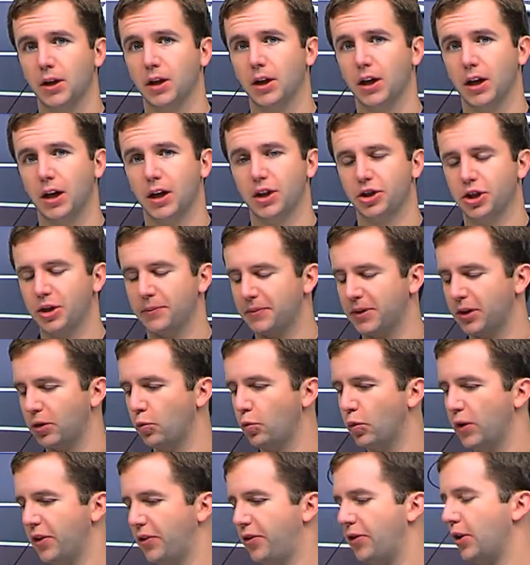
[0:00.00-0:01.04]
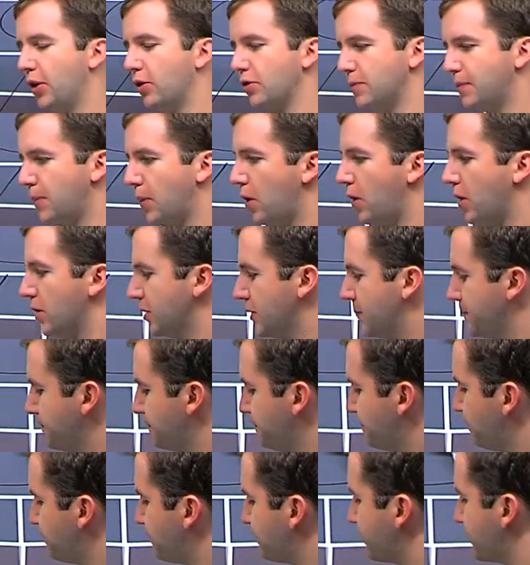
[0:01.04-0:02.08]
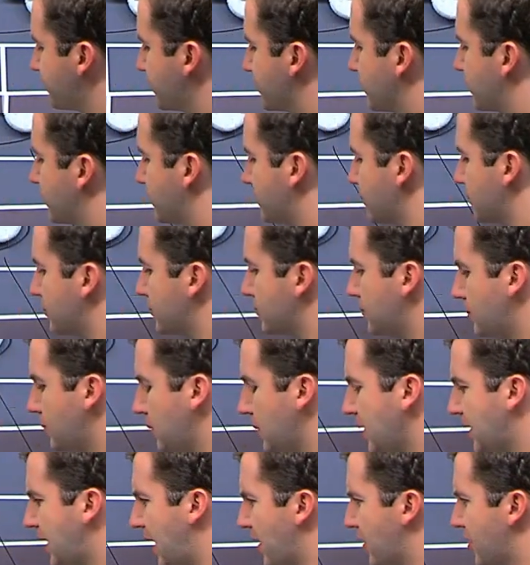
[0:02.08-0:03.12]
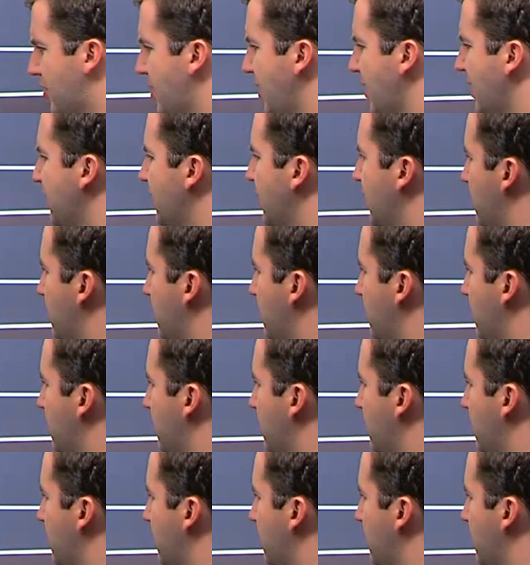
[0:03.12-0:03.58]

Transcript: with those balls. Now, the second